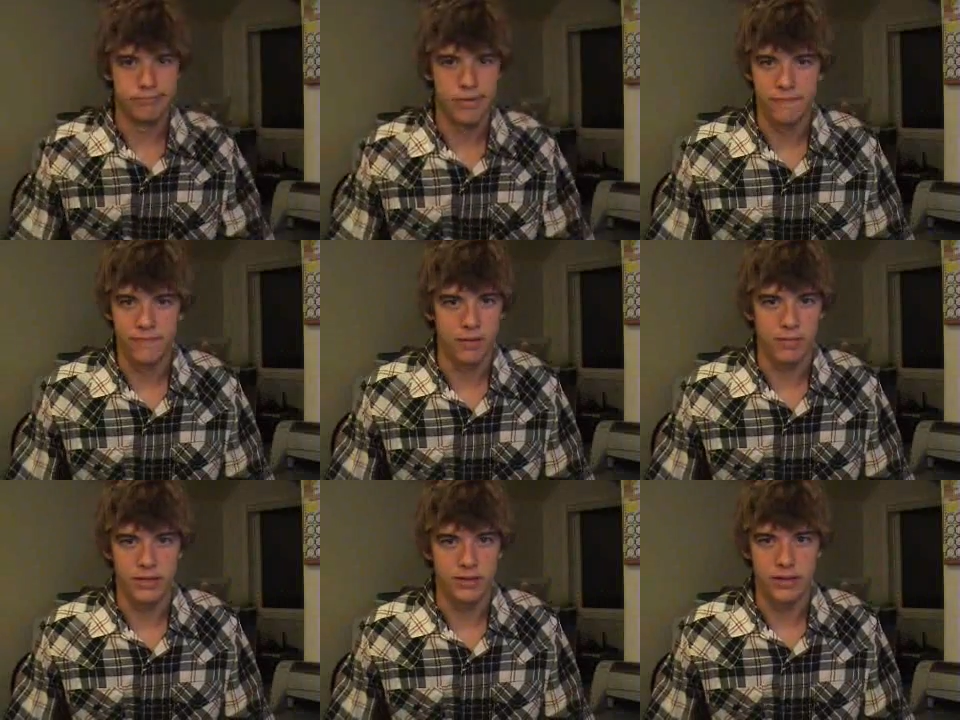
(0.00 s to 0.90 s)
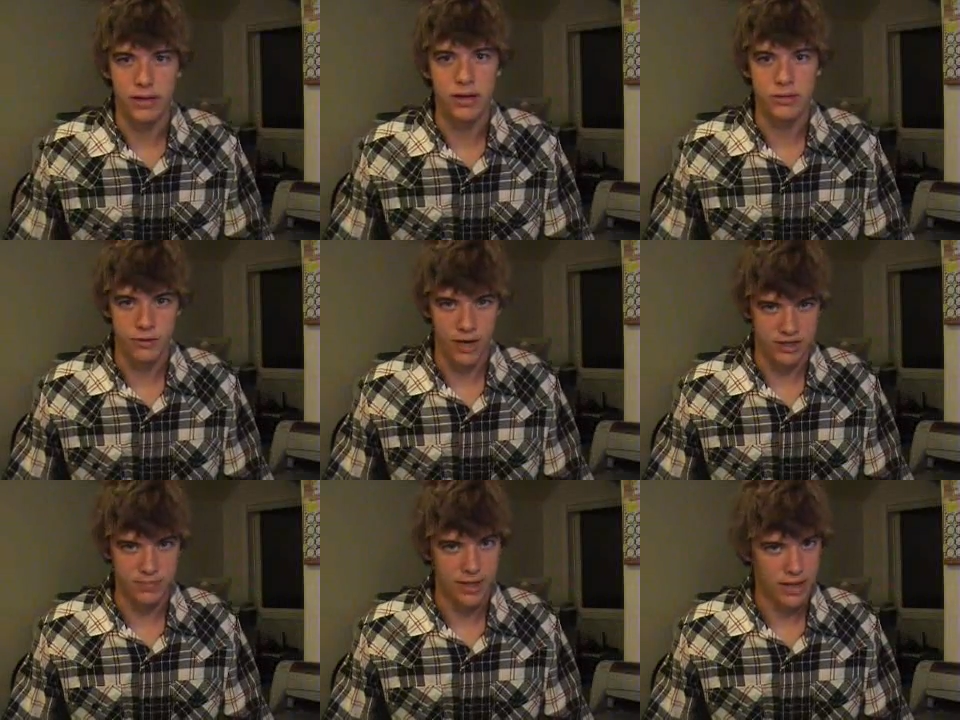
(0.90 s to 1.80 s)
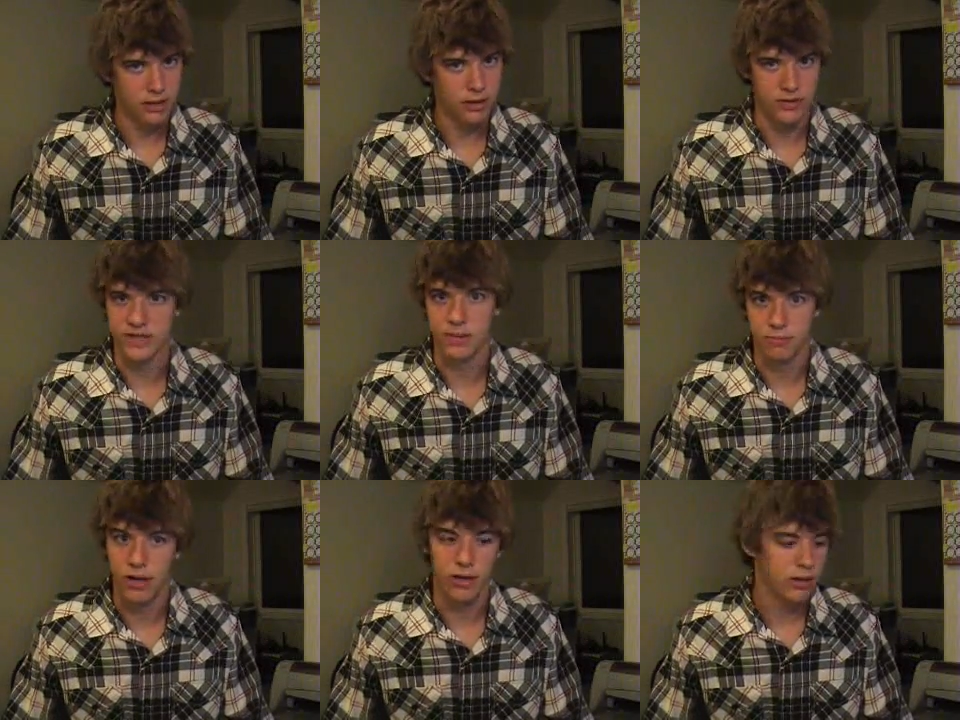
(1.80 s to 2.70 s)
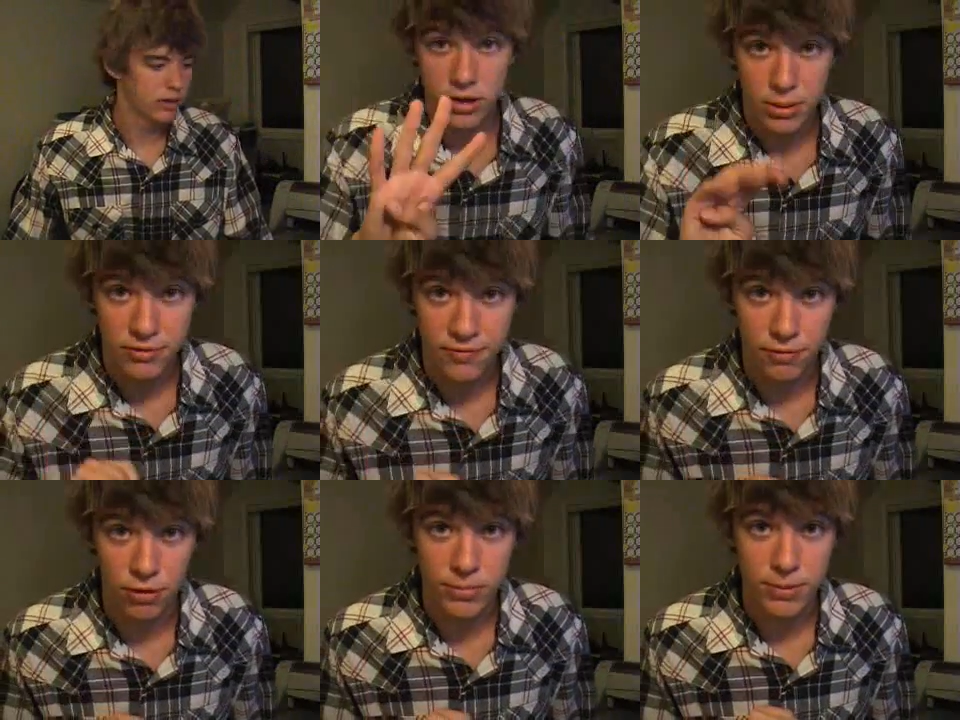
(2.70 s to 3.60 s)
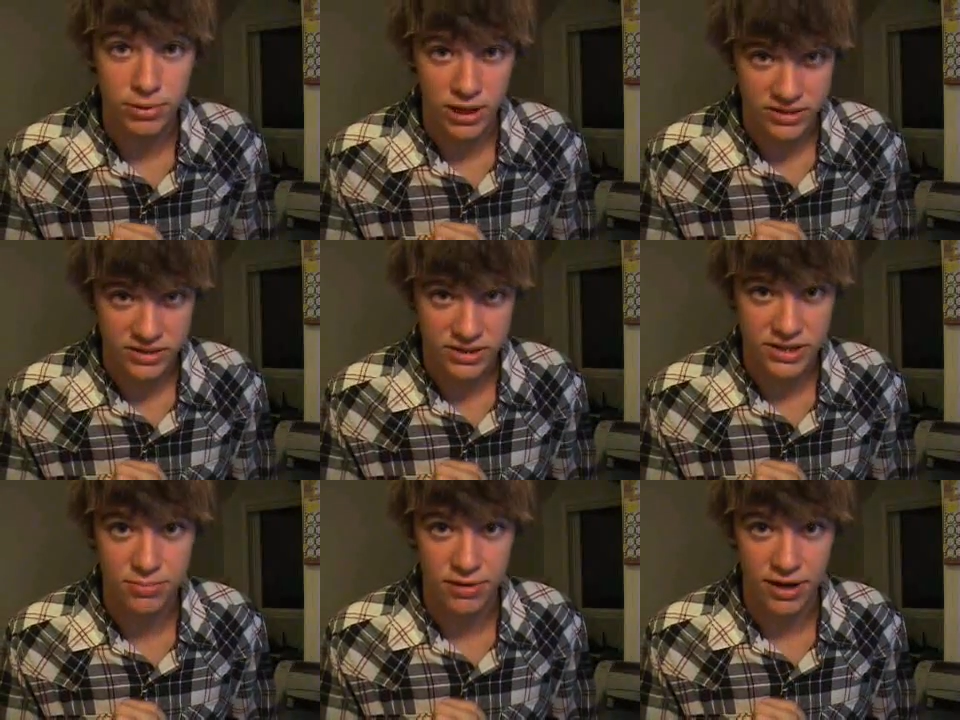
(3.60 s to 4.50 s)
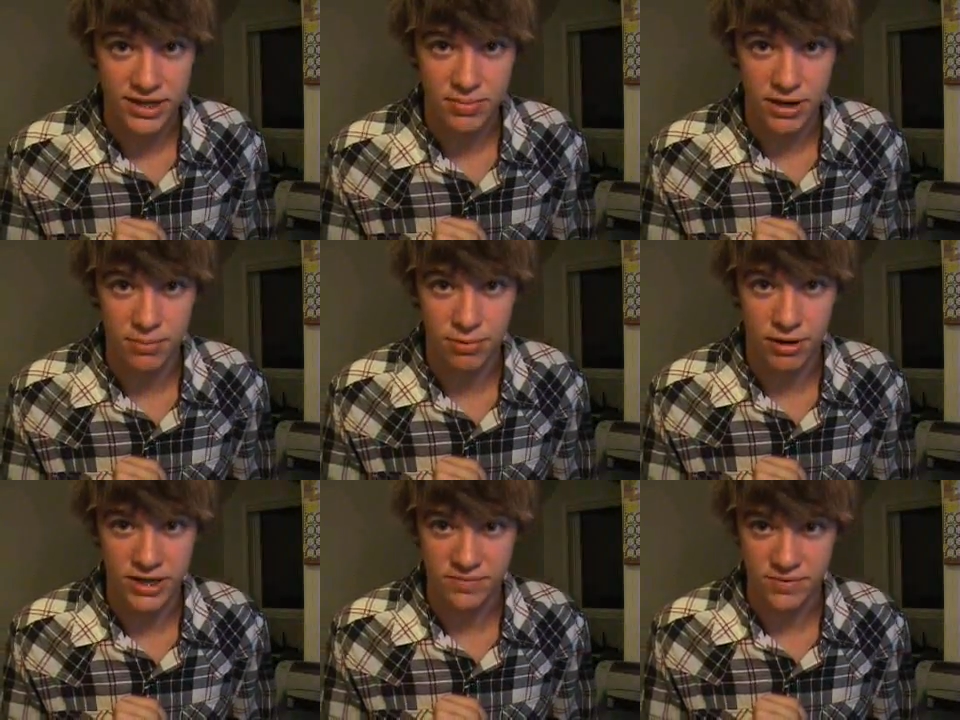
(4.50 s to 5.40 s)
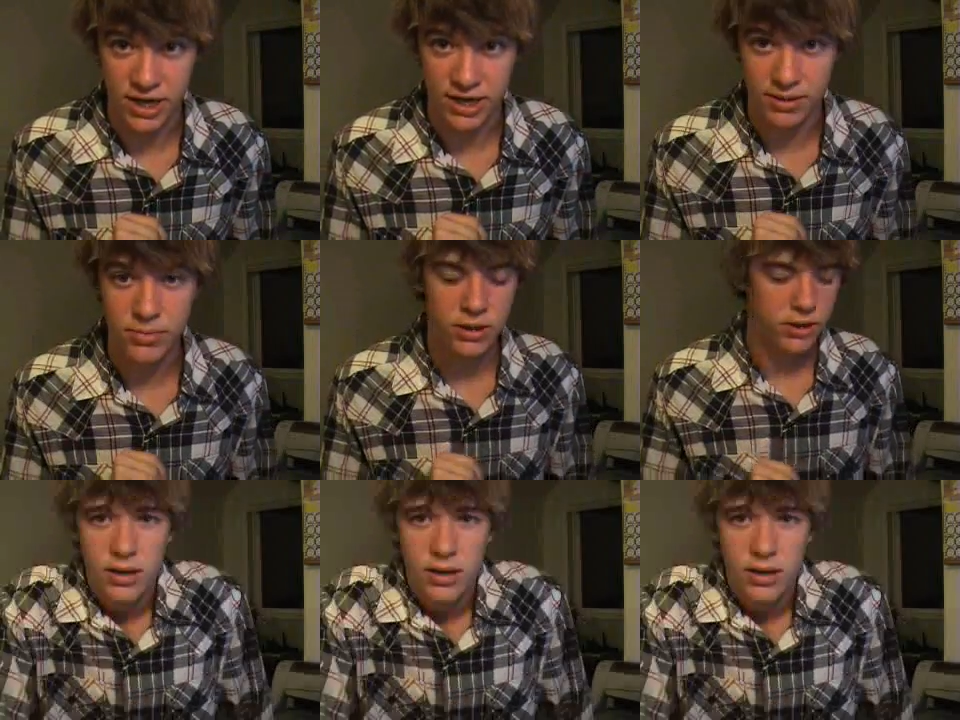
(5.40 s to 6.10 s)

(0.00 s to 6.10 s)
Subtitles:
My family did not grasp that concept well. Number 4, be pleasantly surprised by the price of an item.